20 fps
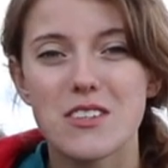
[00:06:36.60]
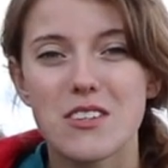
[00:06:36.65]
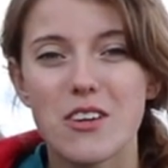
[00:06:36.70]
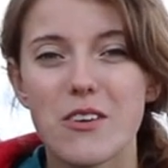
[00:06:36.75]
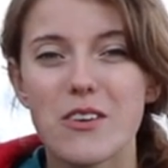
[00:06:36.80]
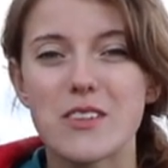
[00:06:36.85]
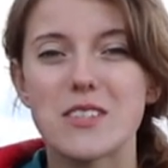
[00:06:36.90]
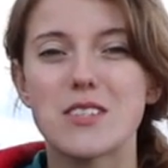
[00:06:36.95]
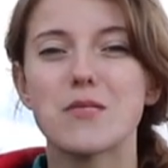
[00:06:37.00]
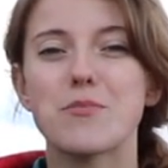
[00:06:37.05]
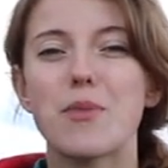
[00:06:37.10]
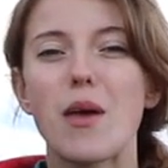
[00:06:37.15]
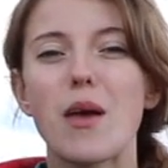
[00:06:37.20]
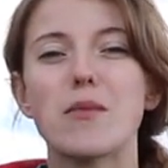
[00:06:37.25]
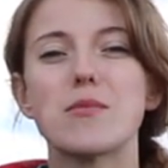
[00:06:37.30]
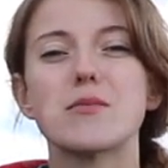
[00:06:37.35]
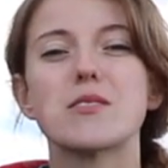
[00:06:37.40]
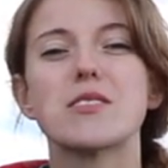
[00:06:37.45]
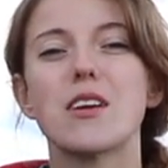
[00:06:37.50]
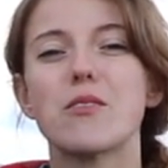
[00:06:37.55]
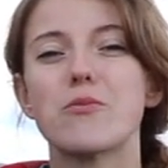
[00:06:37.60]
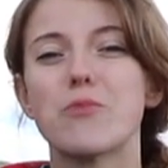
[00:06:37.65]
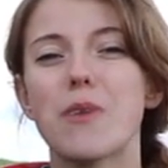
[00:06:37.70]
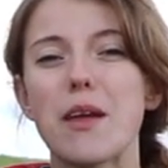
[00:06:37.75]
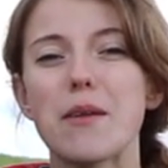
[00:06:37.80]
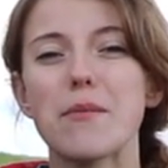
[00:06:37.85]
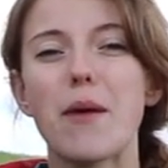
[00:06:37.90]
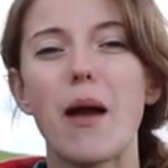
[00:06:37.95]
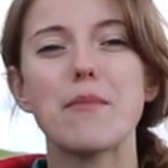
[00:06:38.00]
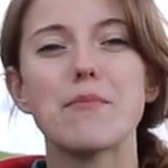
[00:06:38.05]
to do is to be able to
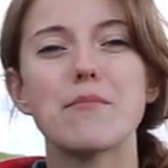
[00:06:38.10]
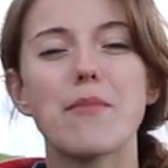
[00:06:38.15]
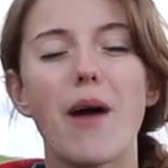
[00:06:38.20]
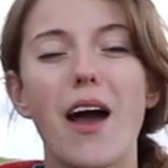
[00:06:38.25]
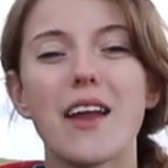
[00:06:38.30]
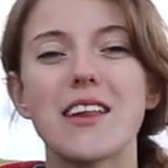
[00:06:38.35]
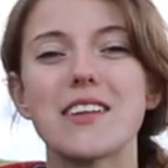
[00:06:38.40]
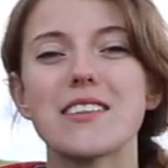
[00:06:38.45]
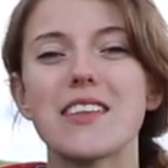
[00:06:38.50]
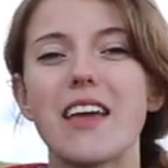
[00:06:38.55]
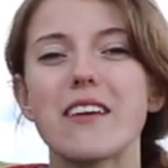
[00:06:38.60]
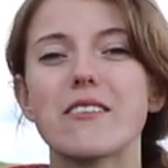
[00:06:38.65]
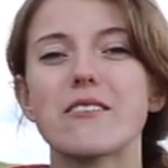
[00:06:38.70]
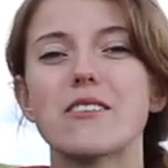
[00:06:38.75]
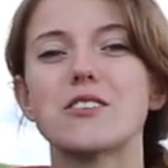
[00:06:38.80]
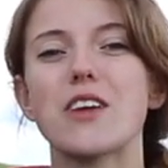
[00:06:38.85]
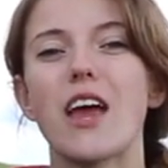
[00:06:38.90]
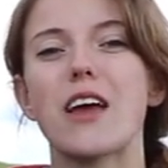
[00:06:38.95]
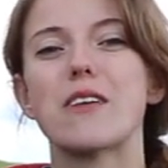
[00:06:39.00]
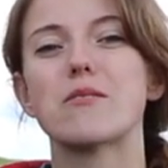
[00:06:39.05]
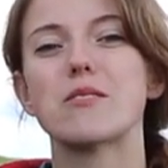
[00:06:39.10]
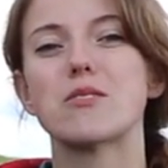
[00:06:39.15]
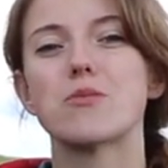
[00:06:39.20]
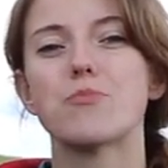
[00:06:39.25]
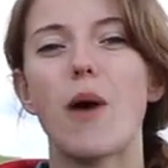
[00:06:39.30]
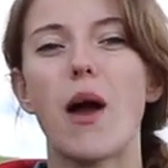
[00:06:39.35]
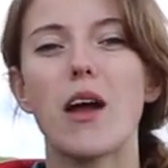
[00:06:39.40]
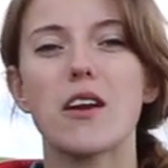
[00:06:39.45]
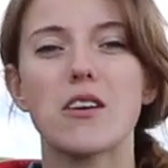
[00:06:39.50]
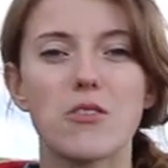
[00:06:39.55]
read my body language and
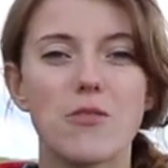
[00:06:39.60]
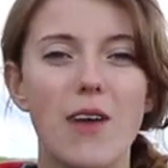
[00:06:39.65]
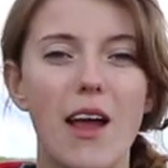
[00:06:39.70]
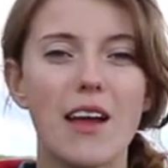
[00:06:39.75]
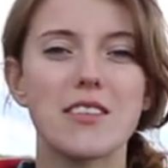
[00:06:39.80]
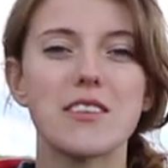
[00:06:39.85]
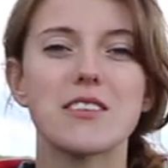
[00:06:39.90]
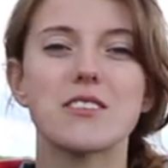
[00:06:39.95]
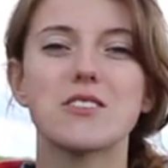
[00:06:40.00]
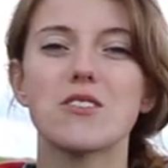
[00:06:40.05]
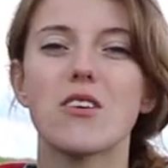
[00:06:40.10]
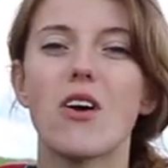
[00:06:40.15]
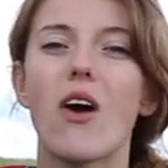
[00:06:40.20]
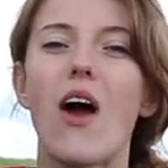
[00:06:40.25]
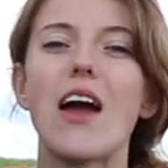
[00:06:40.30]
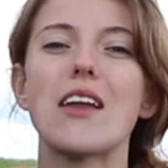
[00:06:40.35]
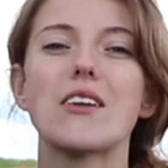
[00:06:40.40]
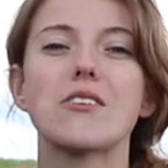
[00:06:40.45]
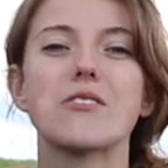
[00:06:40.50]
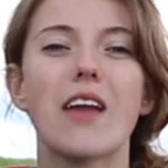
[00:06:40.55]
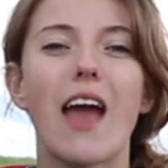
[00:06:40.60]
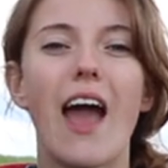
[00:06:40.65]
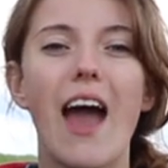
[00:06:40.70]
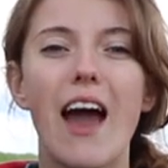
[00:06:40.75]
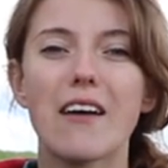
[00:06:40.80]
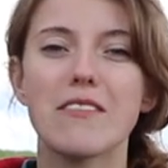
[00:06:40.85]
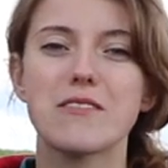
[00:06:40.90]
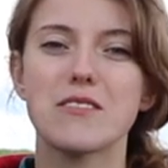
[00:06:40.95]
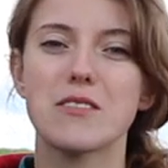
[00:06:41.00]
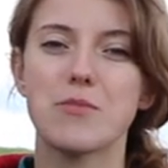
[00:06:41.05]
respond correctly so I don't
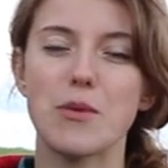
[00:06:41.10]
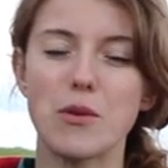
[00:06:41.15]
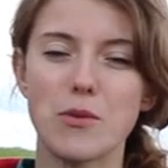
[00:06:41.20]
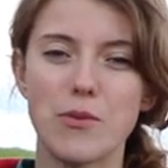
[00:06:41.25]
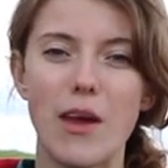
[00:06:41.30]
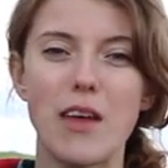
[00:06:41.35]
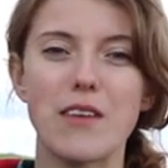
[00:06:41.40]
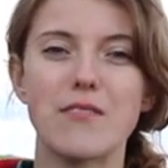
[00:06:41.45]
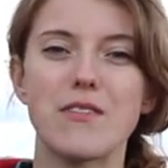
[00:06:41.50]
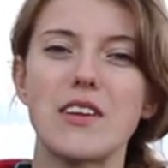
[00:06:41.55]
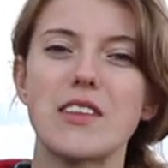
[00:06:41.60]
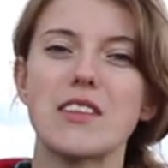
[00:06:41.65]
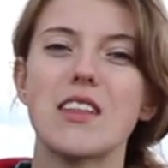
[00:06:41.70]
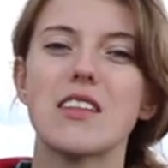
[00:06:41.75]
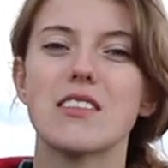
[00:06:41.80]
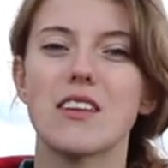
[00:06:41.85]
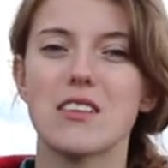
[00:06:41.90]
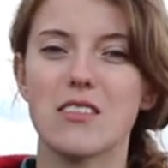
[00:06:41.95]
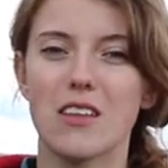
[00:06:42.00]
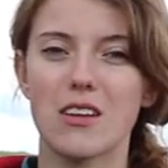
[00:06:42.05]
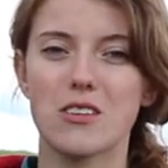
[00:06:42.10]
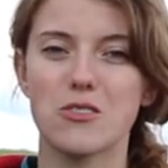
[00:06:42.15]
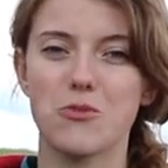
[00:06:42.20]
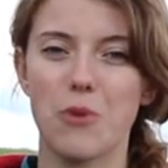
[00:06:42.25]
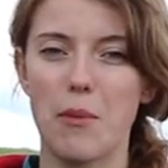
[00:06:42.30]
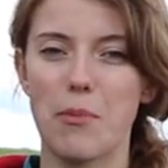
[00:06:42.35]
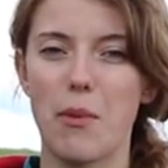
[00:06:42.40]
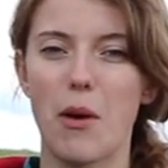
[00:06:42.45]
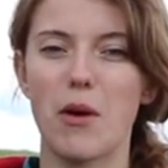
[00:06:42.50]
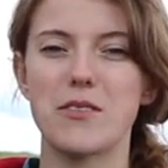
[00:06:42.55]
have to be waving the lunge
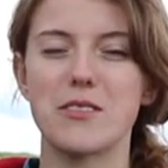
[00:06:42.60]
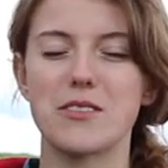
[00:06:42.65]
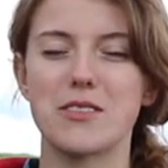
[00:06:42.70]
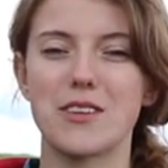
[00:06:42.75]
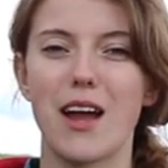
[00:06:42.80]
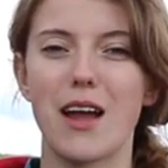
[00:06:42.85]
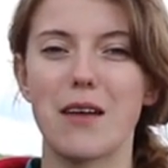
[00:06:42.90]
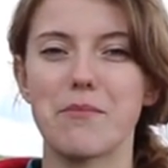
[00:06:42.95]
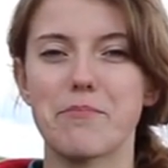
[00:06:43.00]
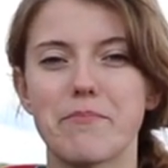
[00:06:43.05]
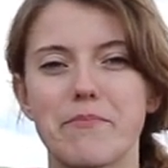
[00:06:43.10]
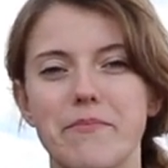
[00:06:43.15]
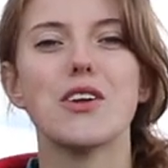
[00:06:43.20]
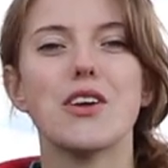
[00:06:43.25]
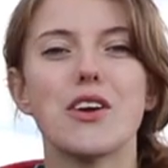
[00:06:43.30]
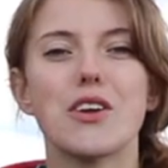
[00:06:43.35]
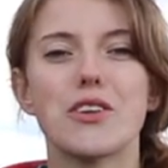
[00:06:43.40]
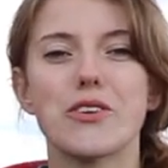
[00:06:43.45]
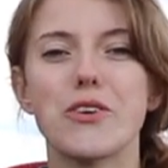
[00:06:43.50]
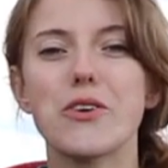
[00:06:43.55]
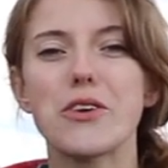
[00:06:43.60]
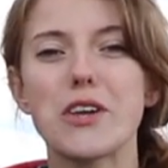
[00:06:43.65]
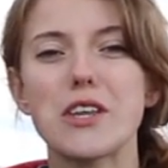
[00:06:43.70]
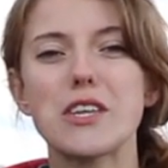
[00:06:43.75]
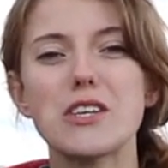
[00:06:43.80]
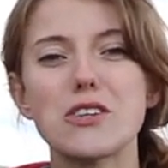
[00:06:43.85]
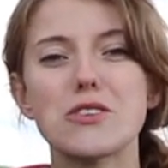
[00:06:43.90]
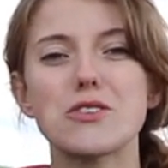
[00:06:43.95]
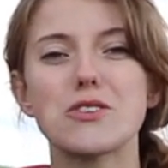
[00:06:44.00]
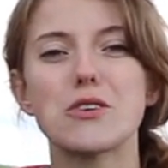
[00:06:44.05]
whip all the time. You can
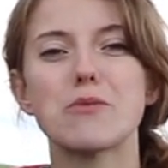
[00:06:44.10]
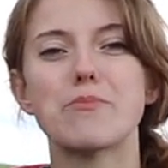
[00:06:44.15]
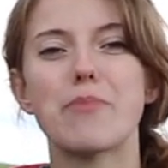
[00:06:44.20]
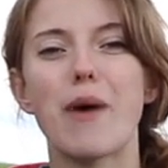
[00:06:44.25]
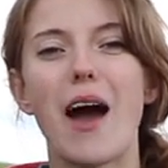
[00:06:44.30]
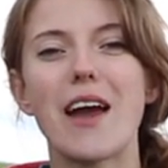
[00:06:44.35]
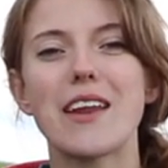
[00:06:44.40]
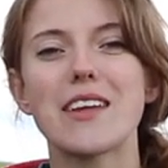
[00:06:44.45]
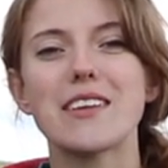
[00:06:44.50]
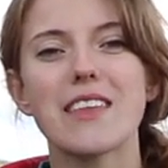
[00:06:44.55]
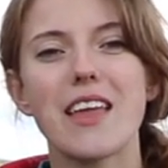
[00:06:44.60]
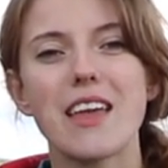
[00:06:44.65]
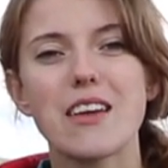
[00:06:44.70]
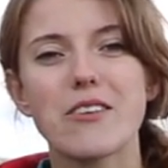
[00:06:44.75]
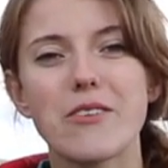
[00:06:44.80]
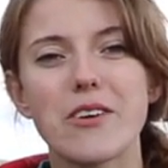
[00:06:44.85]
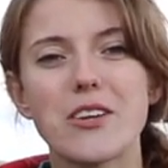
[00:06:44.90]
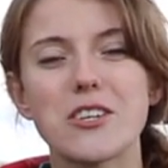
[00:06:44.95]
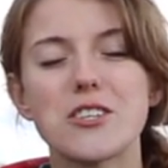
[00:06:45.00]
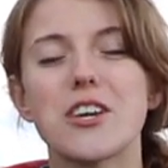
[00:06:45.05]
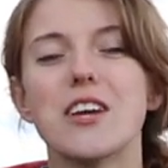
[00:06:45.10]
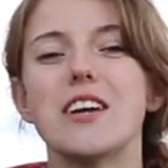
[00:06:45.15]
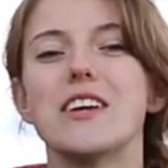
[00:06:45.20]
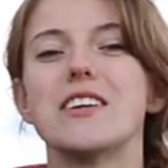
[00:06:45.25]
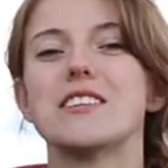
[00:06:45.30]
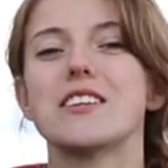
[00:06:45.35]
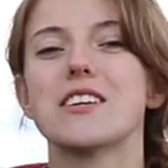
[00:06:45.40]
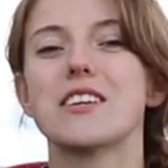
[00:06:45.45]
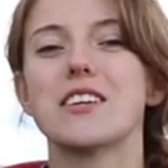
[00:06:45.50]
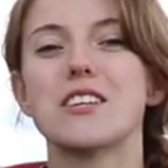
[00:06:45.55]
use your body language
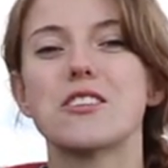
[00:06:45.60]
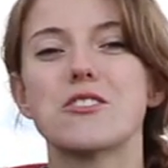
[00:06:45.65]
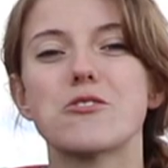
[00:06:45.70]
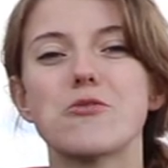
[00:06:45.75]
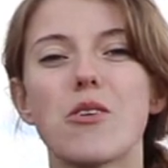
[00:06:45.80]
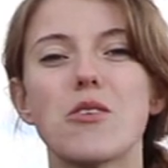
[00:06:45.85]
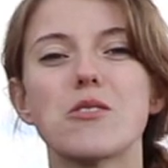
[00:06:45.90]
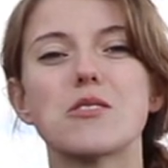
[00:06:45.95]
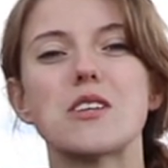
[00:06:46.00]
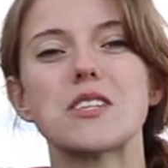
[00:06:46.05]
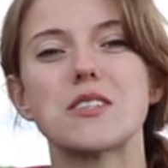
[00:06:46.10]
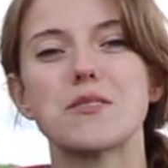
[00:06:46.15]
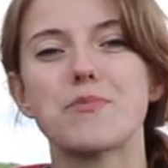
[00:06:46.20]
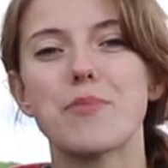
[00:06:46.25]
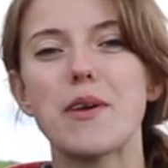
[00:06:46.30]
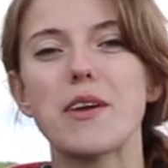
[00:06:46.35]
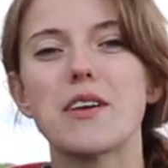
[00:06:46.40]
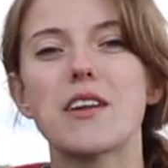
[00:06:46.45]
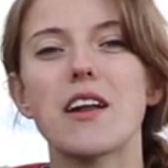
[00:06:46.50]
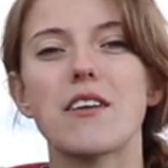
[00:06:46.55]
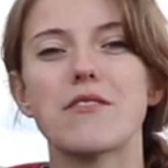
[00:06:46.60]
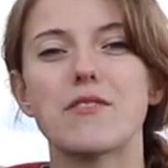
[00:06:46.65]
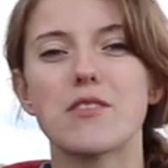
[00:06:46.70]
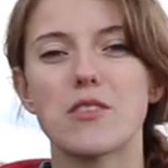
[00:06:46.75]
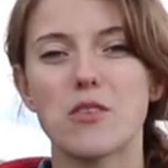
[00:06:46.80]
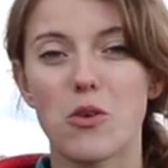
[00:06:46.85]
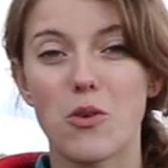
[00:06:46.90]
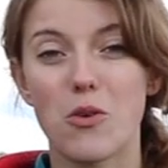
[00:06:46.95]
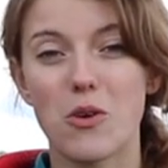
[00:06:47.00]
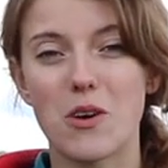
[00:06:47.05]
to control the speed of
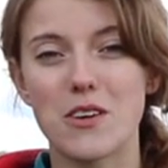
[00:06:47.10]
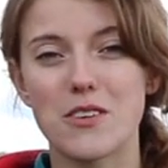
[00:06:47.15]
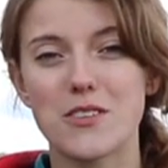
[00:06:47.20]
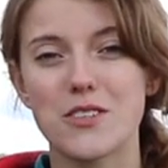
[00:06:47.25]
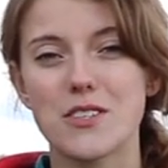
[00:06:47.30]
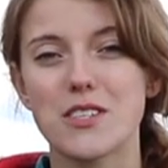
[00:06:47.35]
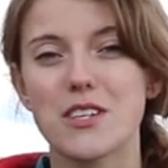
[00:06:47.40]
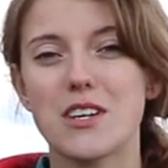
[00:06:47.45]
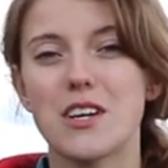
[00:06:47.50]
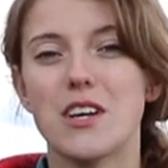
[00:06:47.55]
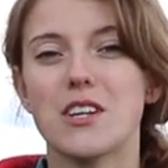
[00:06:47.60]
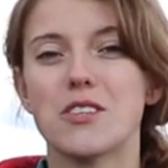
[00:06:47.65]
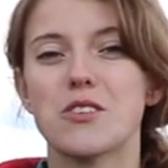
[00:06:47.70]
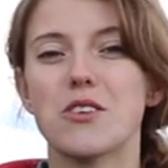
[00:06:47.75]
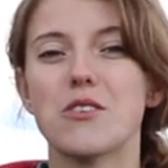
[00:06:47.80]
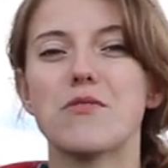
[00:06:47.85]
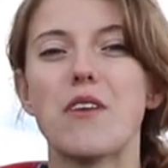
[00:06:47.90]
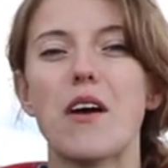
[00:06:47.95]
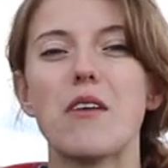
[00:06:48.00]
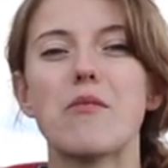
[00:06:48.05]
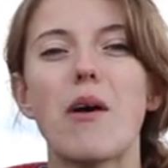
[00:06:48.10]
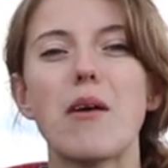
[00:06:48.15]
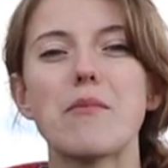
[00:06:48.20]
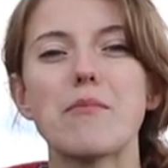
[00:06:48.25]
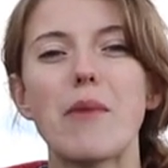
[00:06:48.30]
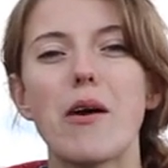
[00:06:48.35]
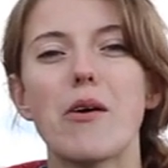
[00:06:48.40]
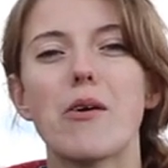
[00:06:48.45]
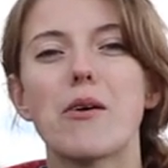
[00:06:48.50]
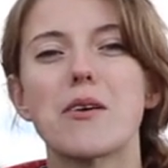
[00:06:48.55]
your horse. So if I want
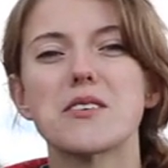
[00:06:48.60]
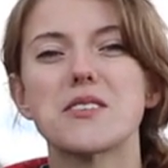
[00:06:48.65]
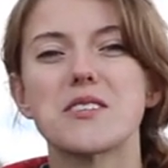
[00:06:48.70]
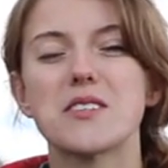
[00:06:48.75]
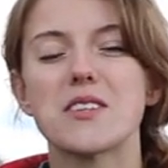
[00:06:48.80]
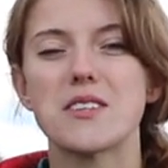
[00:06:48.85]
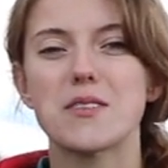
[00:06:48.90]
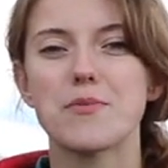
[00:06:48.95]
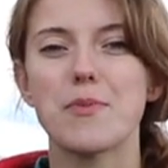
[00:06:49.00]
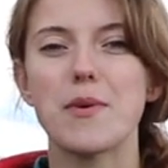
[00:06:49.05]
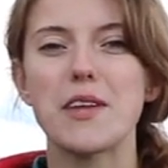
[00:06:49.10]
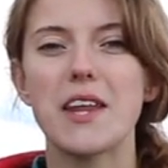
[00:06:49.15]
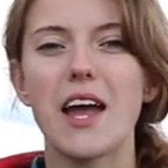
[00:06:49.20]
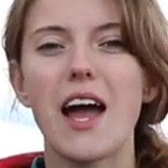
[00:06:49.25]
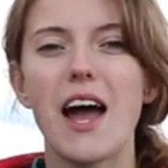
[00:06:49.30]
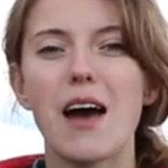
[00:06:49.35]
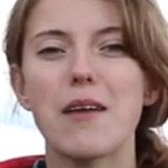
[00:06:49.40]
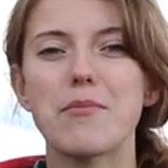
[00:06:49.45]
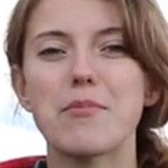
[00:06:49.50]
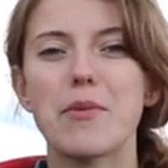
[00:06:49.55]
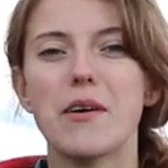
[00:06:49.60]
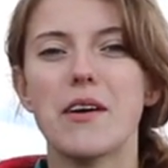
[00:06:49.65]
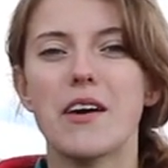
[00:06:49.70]
my horse to speed up,